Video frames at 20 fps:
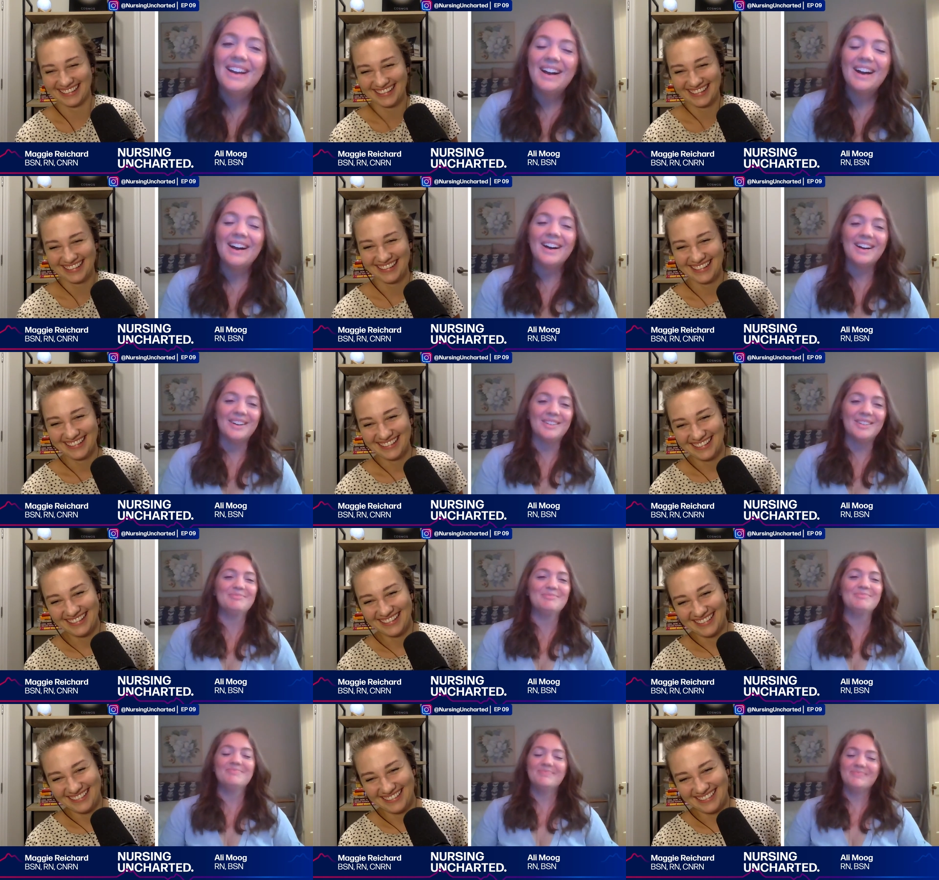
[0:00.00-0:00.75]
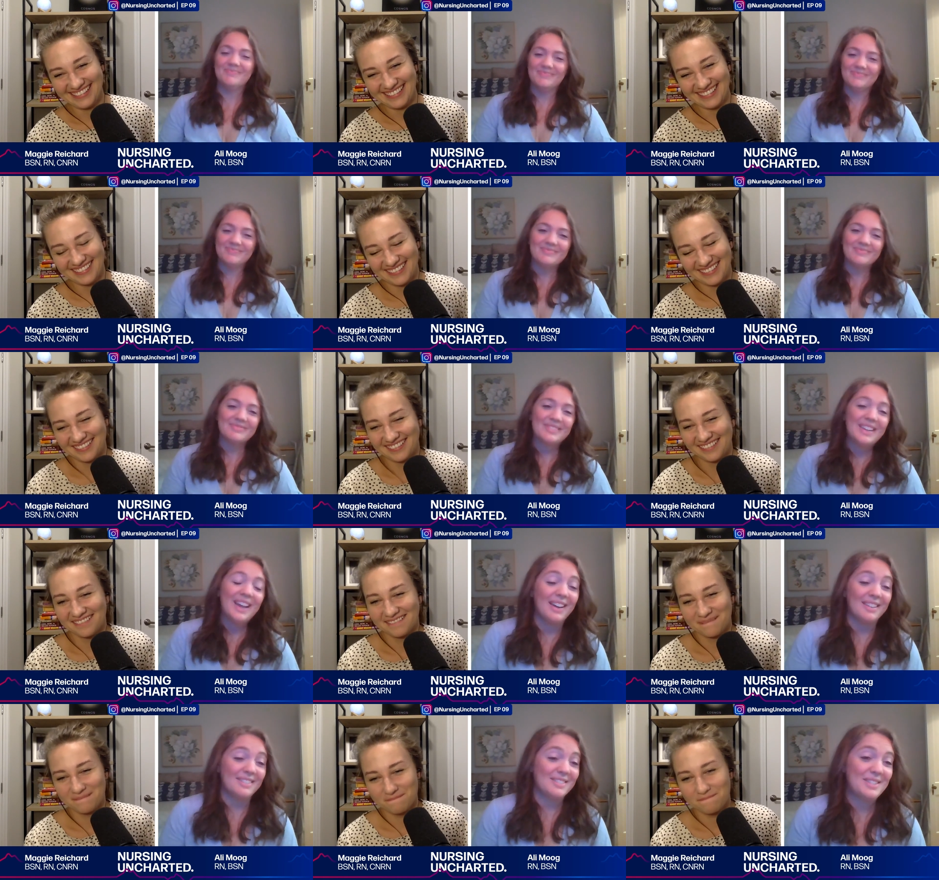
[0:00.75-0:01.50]
Speaker 1: But
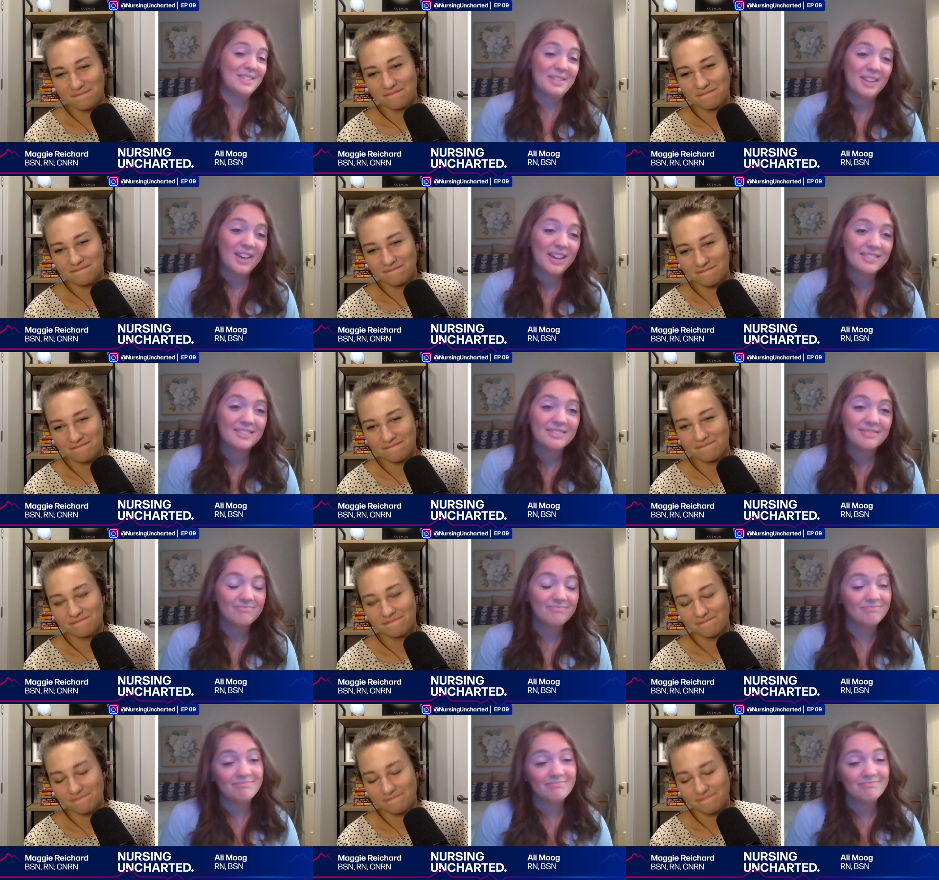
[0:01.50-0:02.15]
yeah, so that,